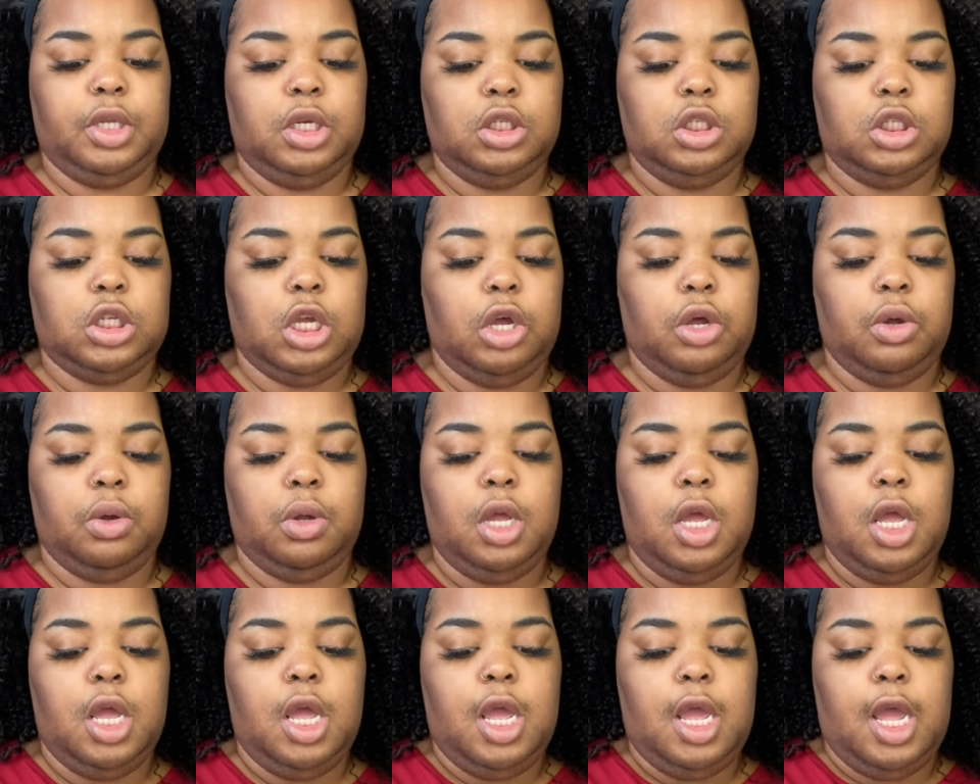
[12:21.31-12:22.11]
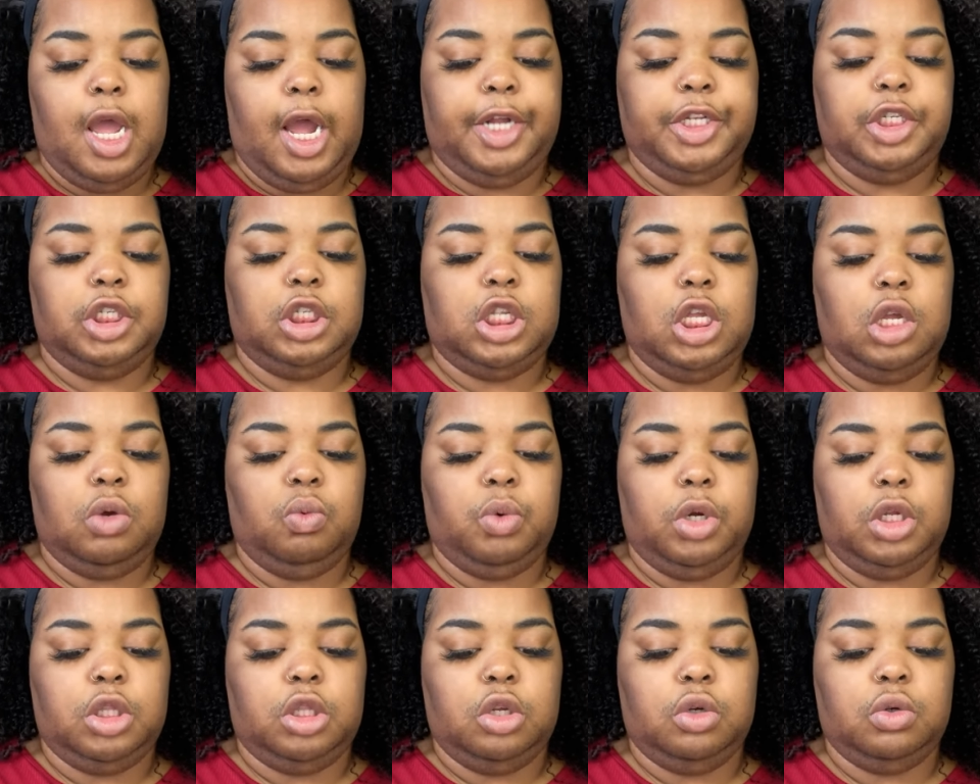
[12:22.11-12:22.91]
So I just didn't
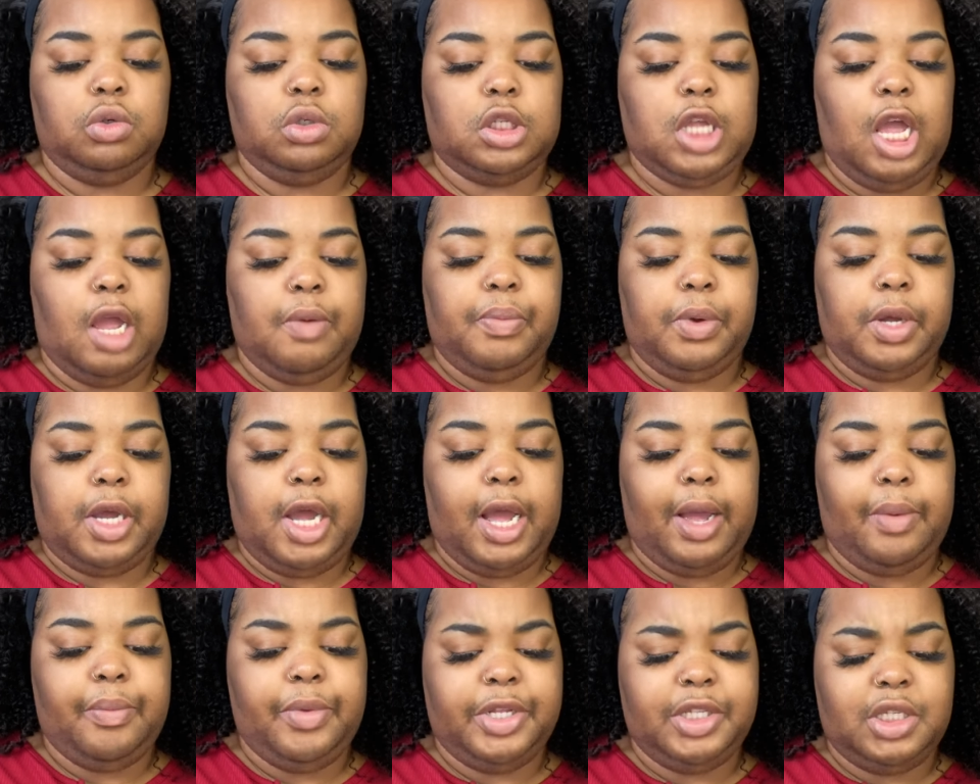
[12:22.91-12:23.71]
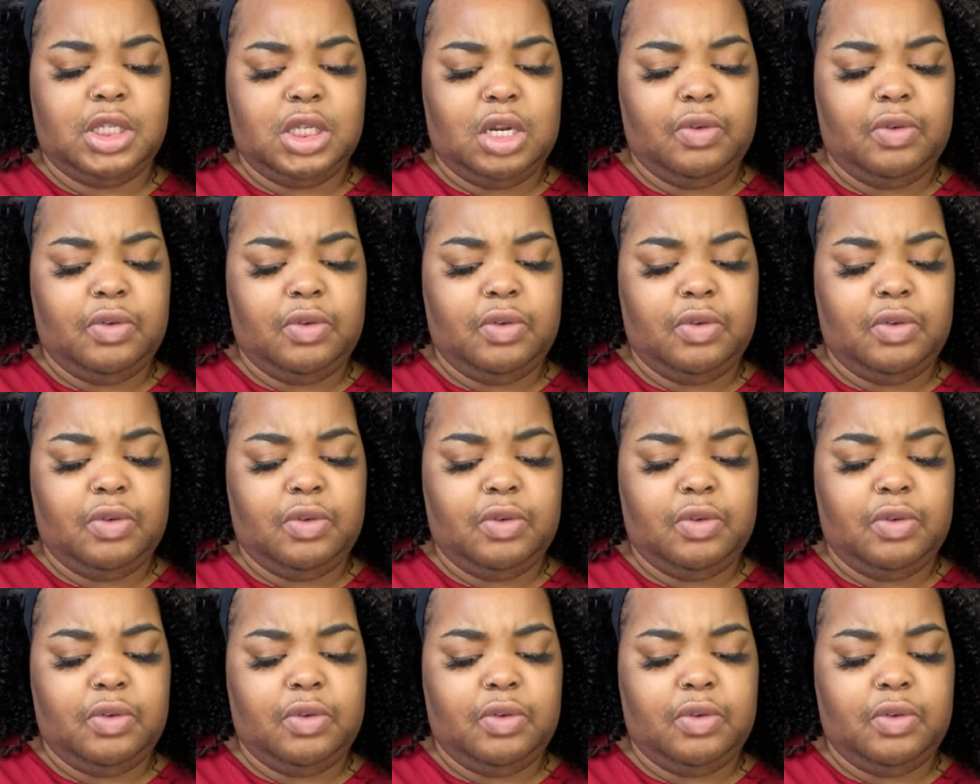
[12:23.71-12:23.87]
want those type of comments.